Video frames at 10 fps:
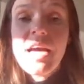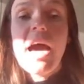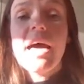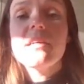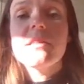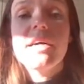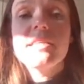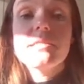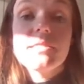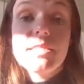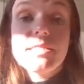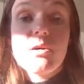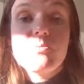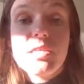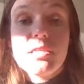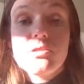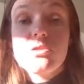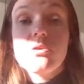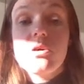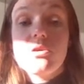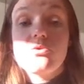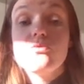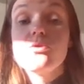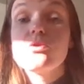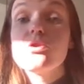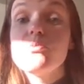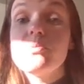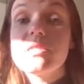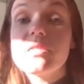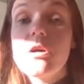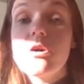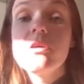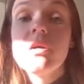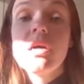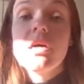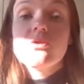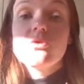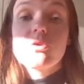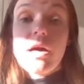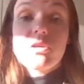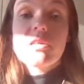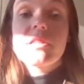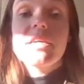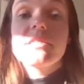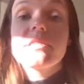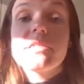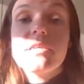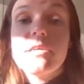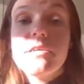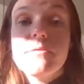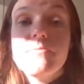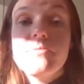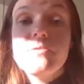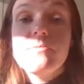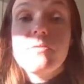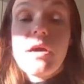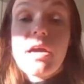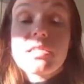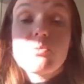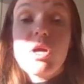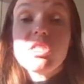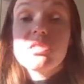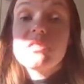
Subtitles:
analyze data obtained through qPCR to calculate expression